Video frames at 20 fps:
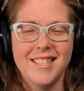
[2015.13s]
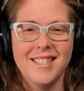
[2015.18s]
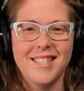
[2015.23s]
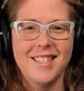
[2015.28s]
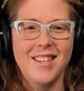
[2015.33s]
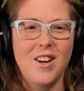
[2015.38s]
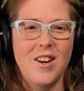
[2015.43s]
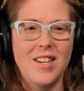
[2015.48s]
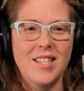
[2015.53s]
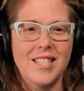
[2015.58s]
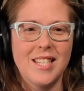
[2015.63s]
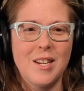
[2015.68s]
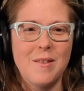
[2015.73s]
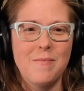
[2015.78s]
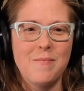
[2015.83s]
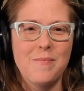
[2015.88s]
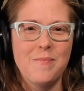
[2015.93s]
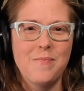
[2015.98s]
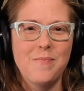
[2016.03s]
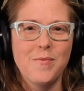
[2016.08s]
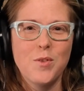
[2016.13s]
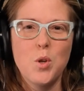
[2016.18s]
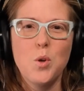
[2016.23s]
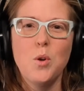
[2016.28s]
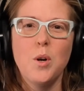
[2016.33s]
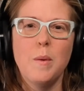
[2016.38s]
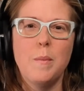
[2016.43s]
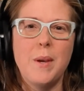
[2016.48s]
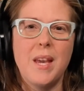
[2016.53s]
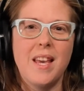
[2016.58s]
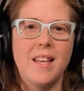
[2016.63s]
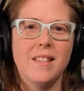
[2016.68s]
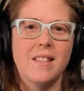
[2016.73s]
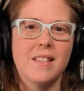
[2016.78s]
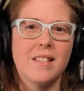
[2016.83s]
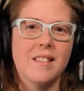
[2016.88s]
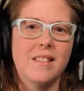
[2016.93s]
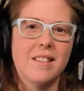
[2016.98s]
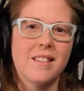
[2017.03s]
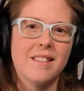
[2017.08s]
Awesome. Cool
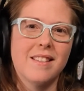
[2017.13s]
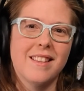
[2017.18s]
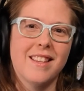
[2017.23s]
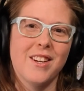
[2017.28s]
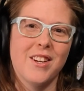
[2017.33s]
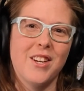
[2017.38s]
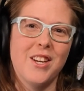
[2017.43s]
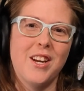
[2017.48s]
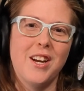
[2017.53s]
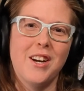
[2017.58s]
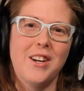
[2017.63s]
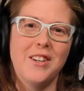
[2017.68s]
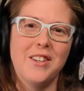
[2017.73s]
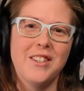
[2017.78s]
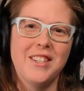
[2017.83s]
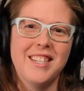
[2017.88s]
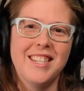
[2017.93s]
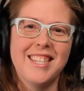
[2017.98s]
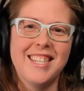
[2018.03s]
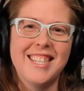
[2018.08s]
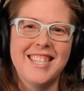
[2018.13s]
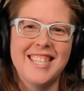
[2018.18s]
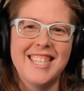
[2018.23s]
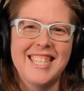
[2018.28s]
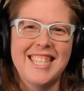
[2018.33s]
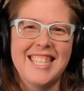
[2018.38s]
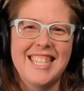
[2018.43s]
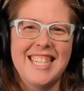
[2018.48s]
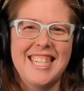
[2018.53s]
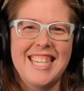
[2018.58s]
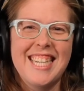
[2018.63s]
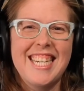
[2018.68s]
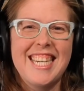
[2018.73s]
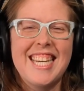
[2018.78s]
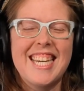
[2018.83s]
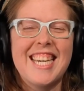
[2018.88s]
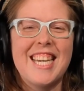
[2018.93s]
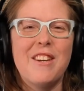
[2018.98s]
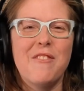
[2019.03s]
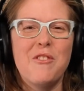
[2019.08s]
beans. There you go.
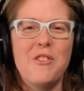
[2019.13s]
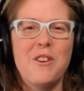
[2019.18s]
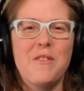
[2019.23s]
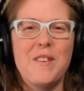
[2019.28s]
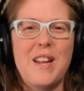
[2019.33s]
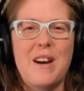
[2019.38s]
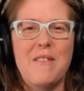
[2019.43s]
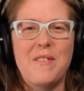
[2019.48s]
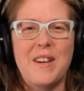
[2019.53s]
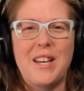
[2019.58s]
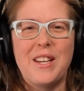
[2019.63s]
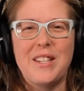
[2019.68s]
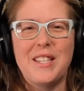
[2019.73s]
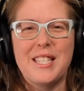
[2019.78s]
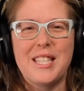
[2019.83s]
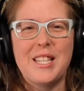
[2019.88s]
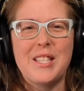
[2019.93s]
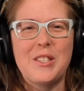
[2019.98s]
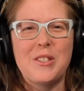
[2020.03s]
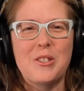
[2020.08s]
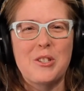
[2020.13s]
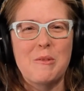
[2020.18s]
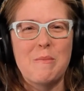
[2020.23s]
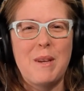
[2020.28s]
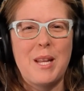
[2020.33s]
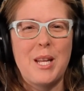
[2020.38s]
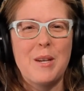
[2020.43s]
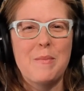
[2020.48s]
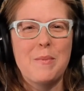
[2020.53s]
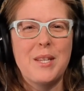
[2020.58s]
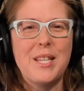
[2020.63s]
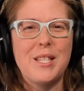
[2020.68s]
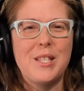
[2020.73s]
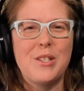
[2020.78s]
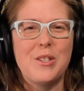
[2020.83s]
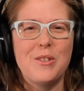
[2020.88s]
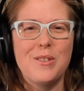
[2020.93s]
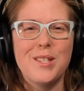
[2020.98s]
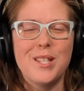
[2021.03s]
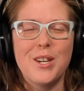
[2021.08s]
If you have not followed us on social media, please
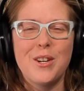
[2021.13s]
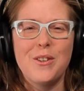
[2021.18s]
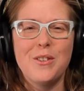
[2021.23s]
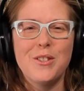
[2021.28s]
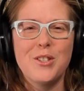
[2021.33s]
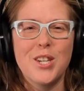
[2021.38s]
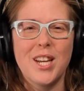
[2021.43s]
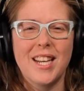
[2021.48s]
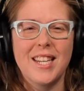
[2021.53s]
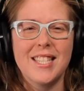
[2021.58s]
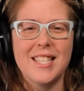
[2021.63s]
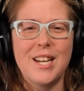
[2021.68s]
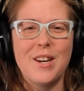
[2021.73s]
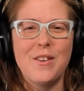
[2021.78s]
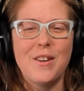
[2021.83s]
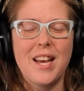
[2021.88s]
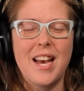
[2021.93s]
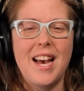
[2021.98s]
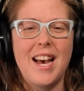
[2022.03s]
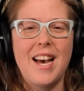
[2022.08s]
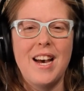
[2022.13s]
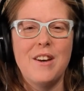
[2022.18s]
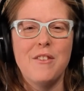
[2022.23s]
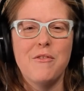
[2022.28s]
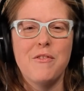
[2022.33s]
do so. Check us out at